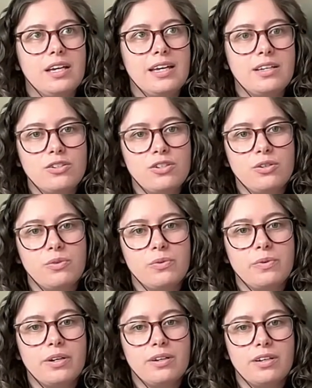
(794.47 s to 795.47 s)

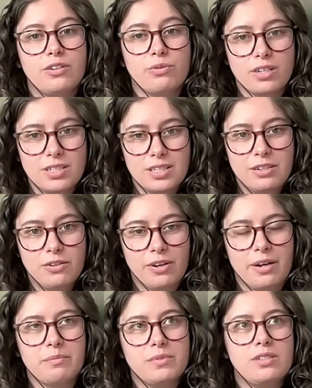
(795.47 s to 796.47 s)
into atrocity
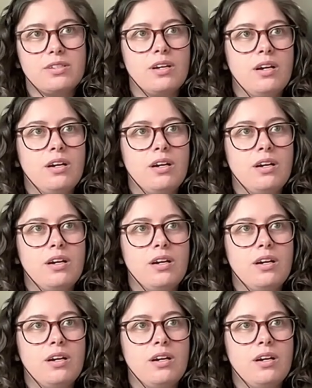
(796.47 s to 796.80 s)
crimes